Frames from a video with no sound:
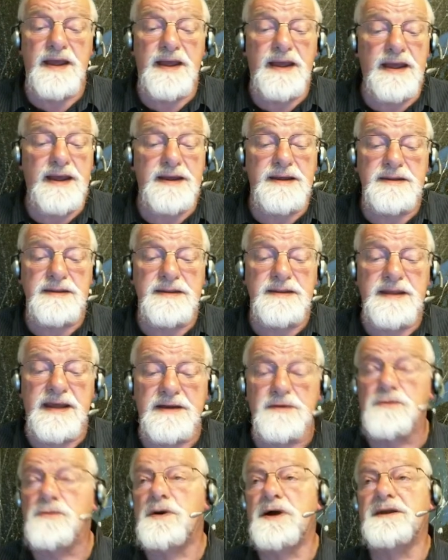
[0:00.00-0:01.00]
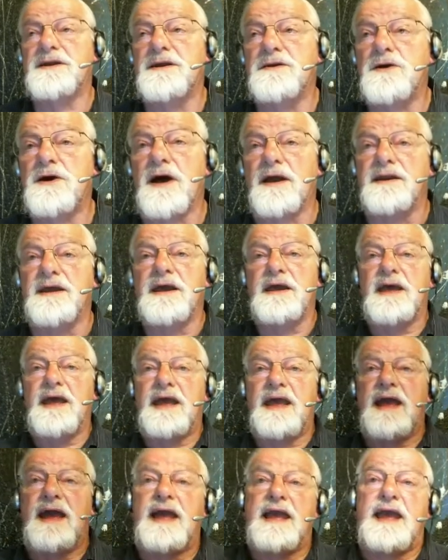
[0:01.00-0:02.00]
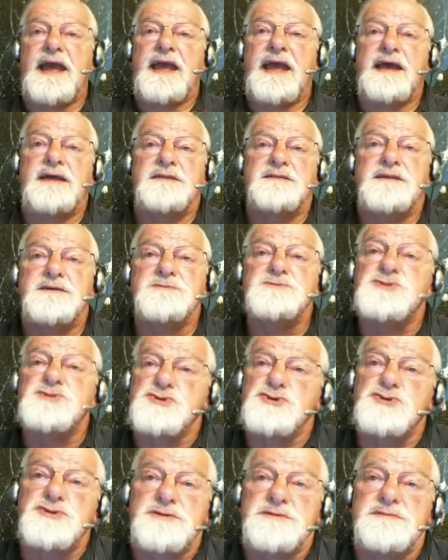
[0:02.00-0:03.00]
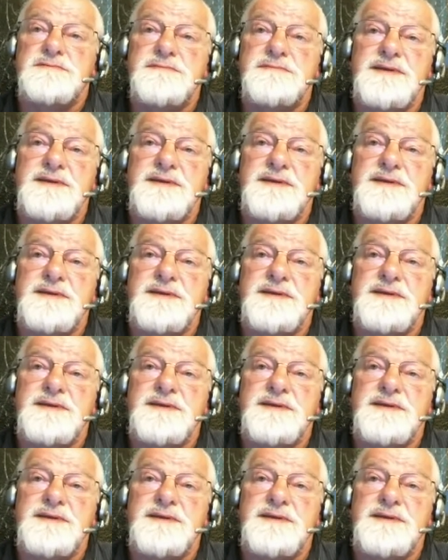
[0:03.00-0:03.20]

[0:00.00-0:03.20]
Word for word: and they go on and on. And there's,